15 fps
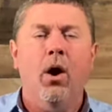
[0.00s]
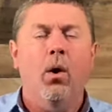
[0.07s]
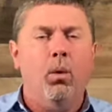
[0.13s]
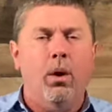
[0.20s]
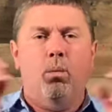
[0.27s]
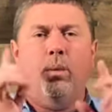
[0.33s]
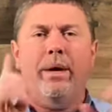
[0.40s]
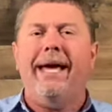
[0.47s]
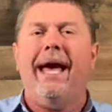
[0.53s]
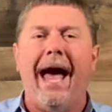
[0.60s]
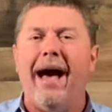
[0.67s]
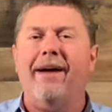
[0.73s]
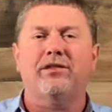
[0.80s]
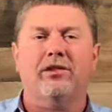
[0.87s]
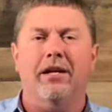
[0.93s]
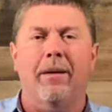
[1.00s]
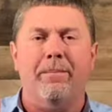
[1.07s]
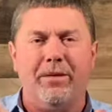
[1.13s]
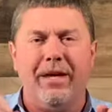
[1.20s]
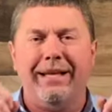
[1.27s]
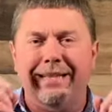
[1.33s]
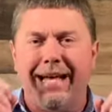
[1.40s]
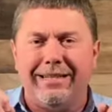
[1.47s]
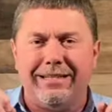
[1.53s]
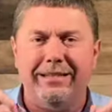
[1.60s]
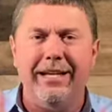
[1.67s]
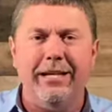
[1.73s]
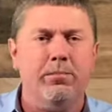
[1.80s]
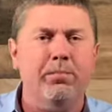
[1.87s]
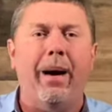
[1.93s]
when we have something that's
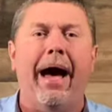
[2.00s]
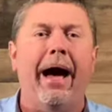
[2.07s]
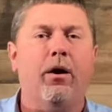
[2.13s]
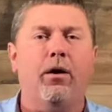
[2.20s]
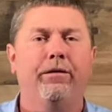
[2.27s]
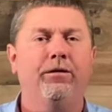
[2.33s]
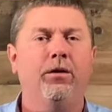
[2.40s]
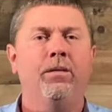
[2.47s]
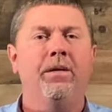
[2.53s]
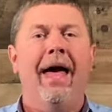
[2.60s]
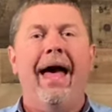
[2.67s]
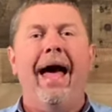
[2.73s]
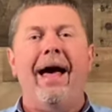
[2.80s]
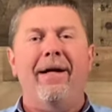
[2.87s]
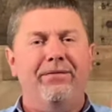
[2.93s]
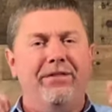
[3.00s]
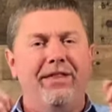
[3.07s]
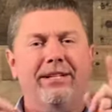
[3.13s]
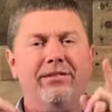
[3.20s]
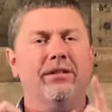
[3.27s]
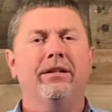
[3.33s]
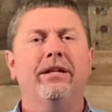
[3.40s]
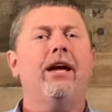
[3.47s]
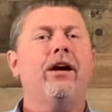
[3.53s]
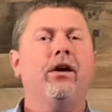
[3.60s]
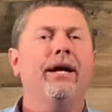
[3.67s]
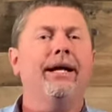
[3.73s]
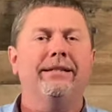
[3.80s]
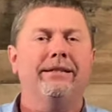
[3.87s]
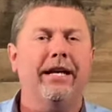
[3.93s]
this powerful and this
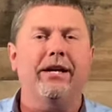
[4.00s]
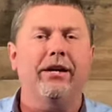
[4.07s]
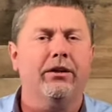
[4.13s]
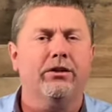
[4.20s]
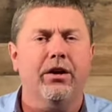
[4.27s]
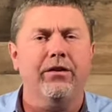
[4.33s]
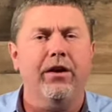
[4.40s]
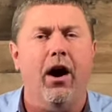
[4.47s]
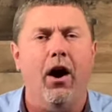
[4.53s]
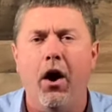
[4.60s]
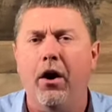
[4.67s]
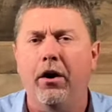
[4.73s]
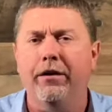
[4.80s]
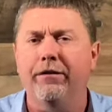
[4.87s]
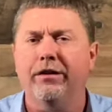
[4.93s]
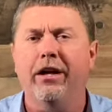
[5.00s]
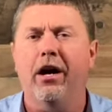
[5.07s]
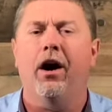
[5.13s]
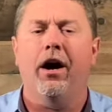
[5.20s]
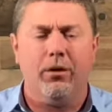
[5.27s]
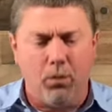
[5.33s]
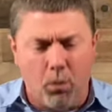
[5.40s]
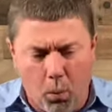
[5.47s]
near and dear to the heart of God,